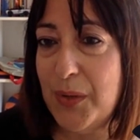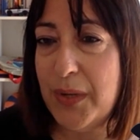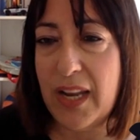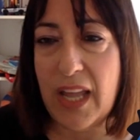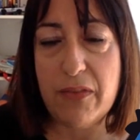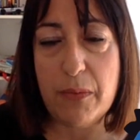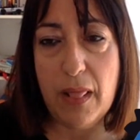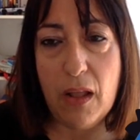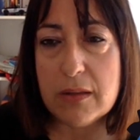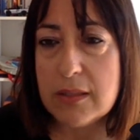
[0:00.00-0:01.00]
You can have
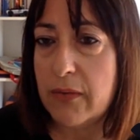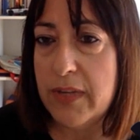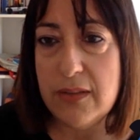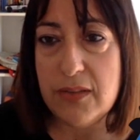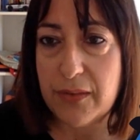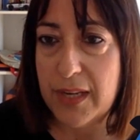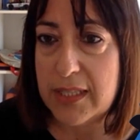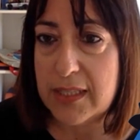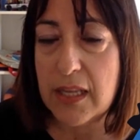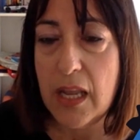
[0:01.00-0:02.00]
lots of
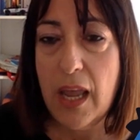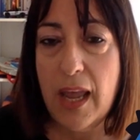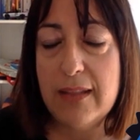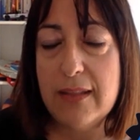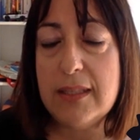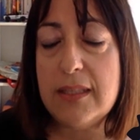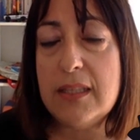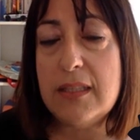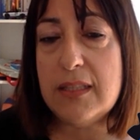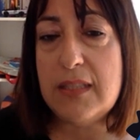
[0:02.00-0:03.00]
interests. And this
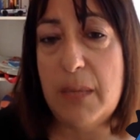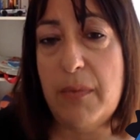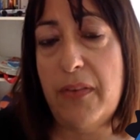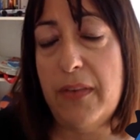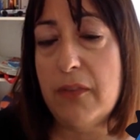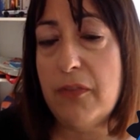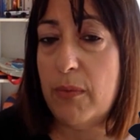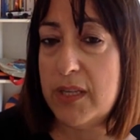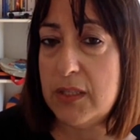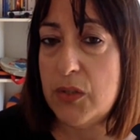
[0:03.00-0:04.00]
is the same, I think,
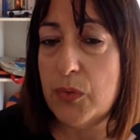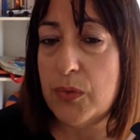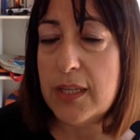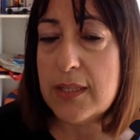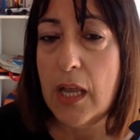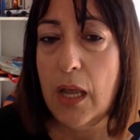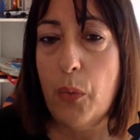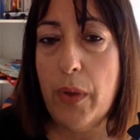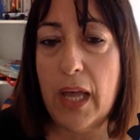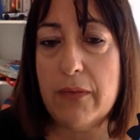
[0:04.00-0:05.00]
for my students.
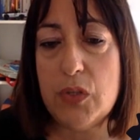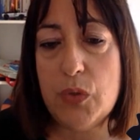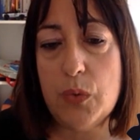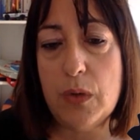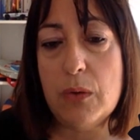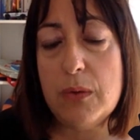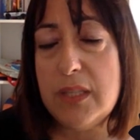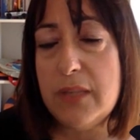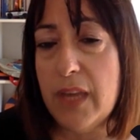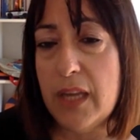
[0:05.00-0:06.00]
We have to
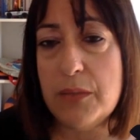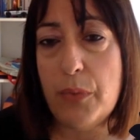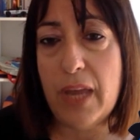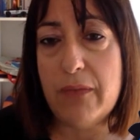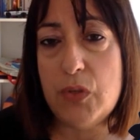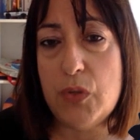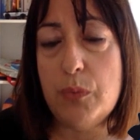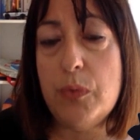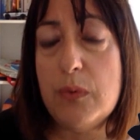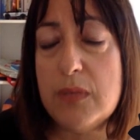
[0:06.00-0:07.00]
cultivate, we have
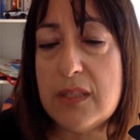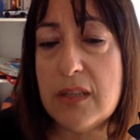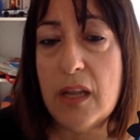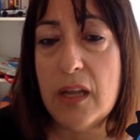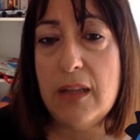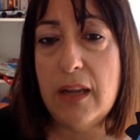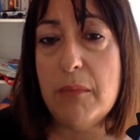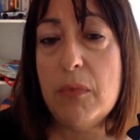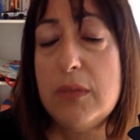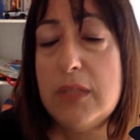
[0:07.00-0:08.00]
to boost their
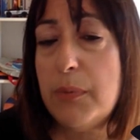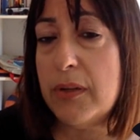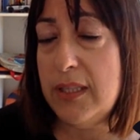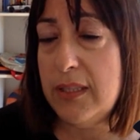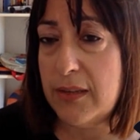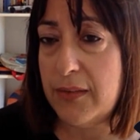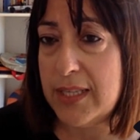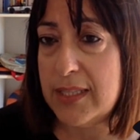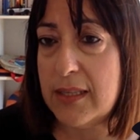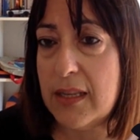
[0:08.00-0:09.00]
multiple
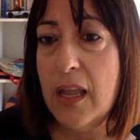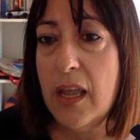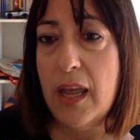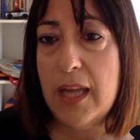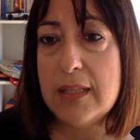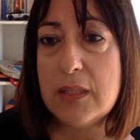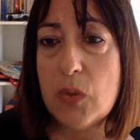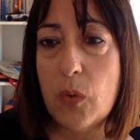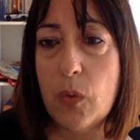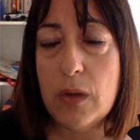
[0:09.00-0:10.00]
interests. And
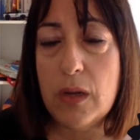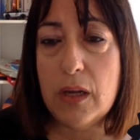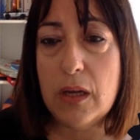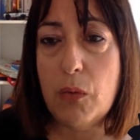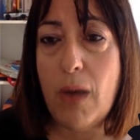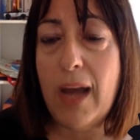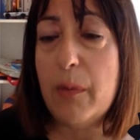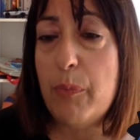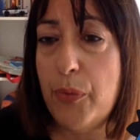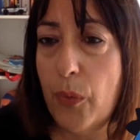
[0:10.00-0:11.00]
so one
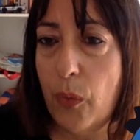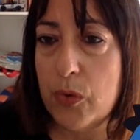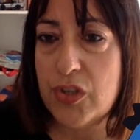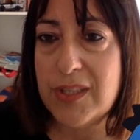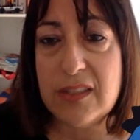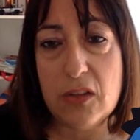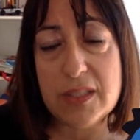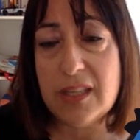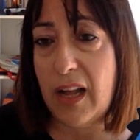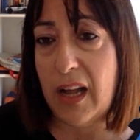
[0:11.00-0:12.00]
approach is
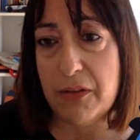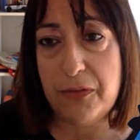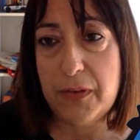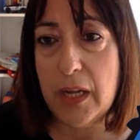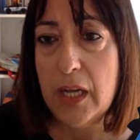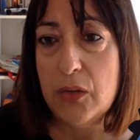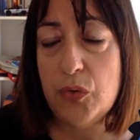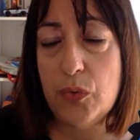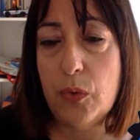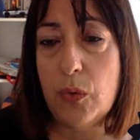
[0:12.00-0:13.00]
not enough
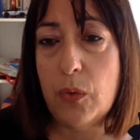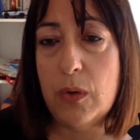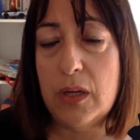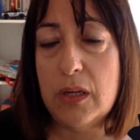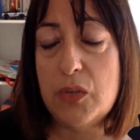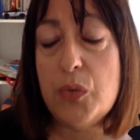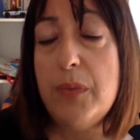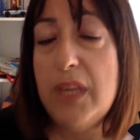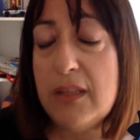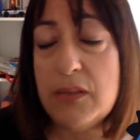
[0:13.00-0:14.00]
to go to
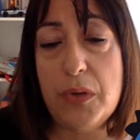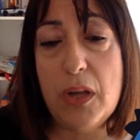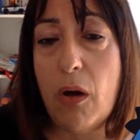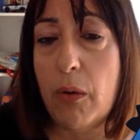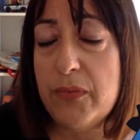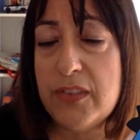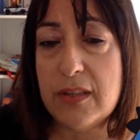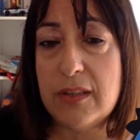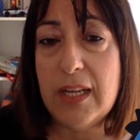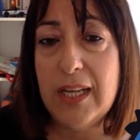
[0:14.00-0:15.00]
meet, to
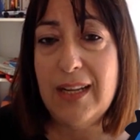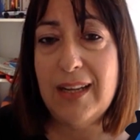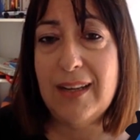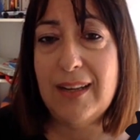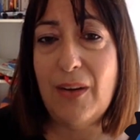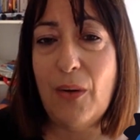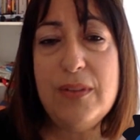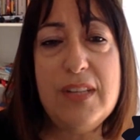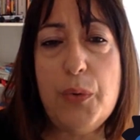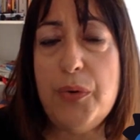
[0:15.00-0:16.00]
encounter
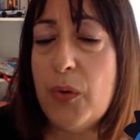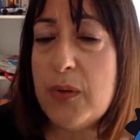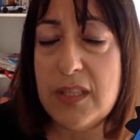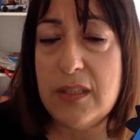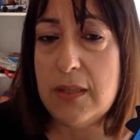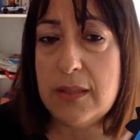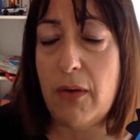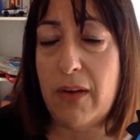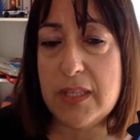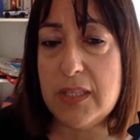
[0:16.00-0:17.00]
all the curiosities
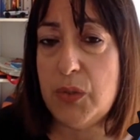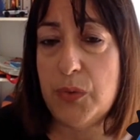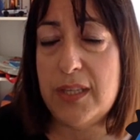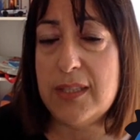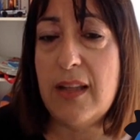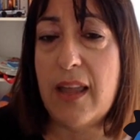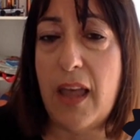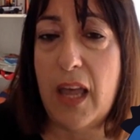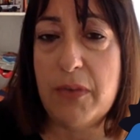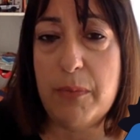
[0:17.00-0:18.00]
of our students they
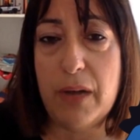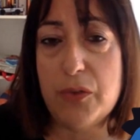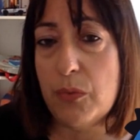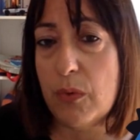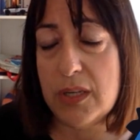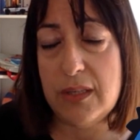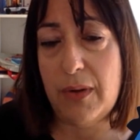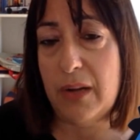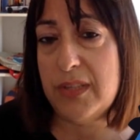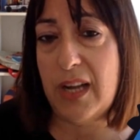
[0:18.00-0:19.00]
have about the world
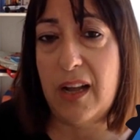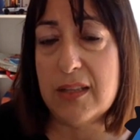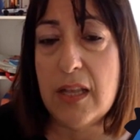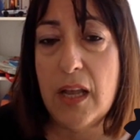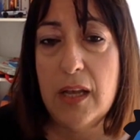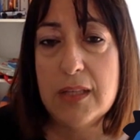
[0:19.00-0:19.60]
around us.